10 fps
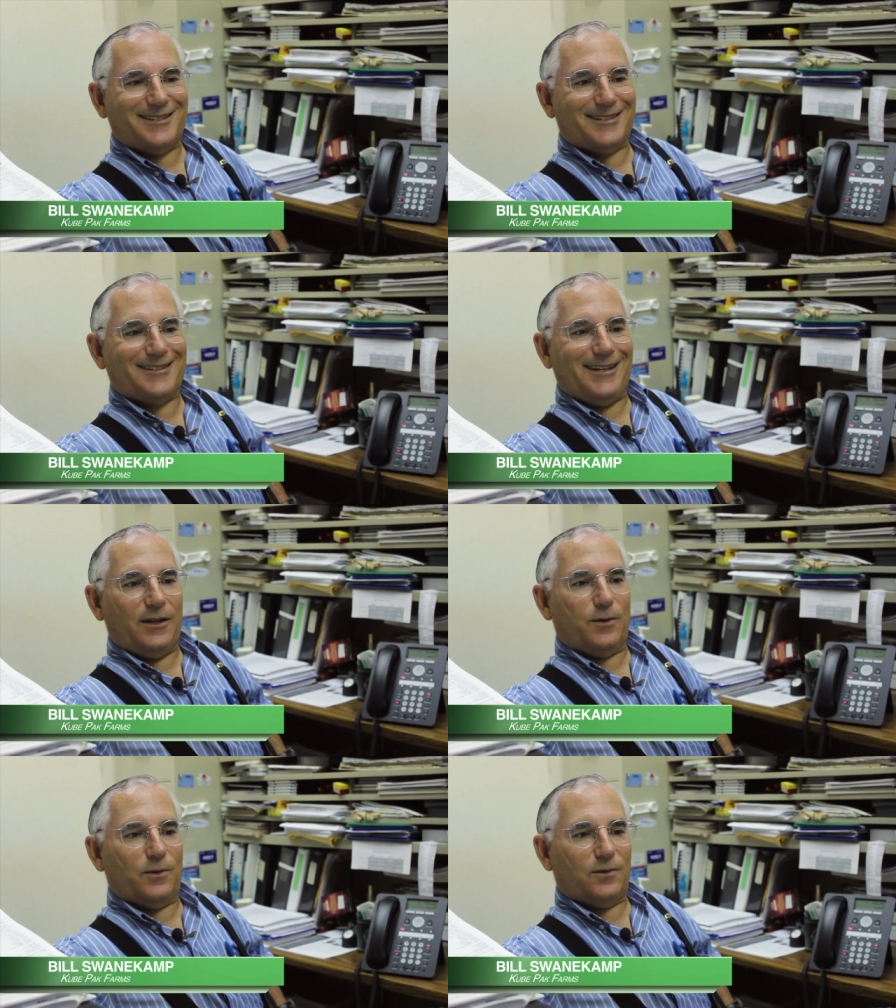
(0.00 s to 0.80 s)
6
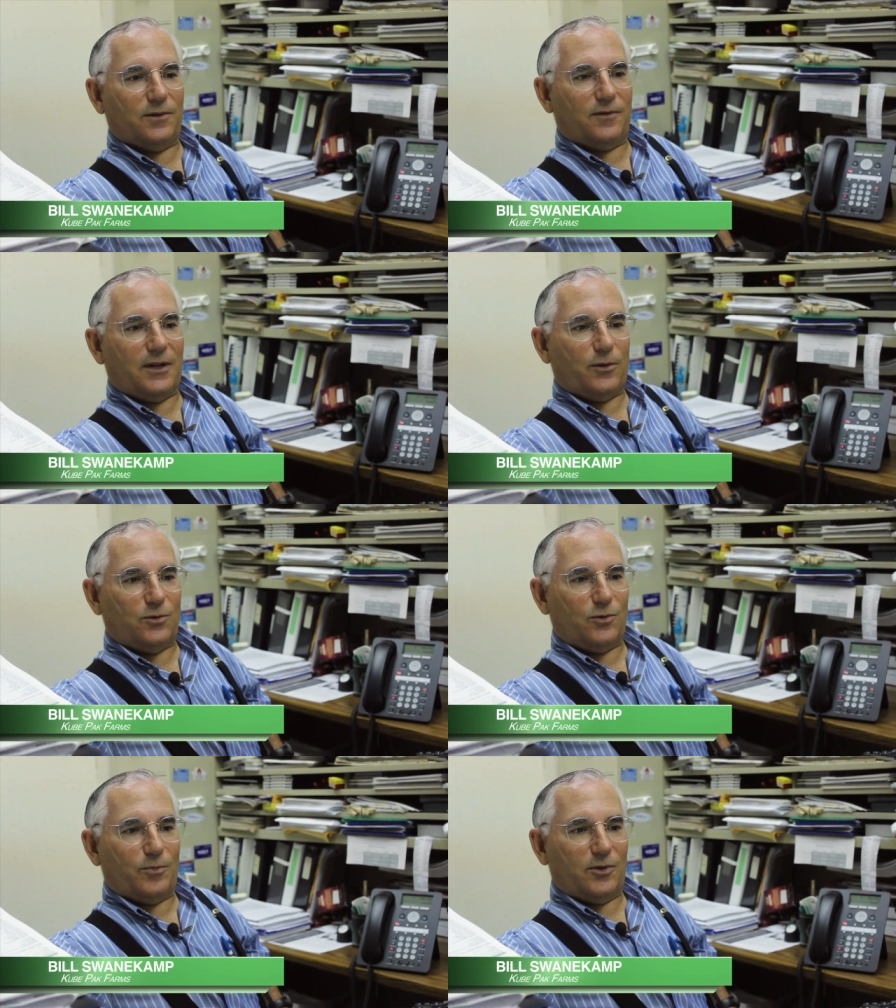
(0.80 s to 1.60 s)
acres of
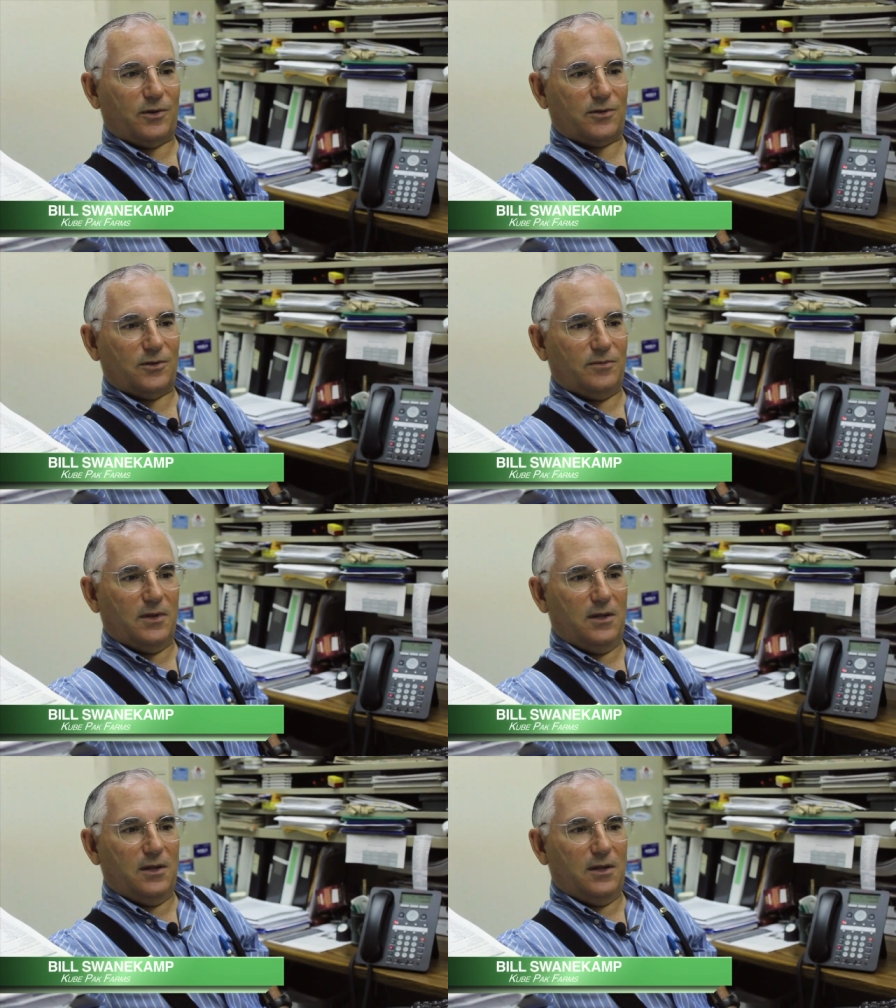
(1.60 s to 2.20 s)
outdoor production.